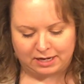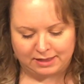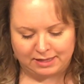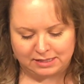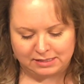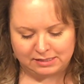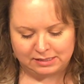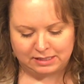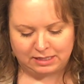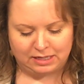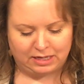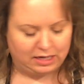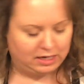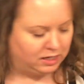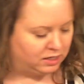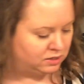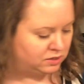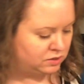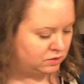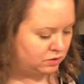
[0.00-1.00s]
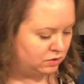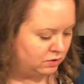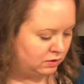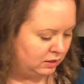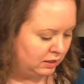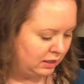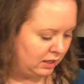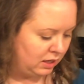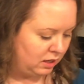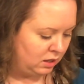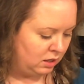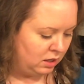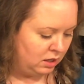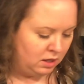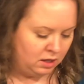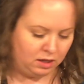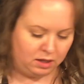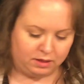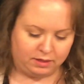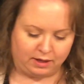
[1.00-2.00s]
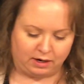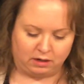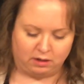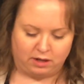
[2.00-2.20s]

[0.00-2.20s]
And that's Canadian, so you can get that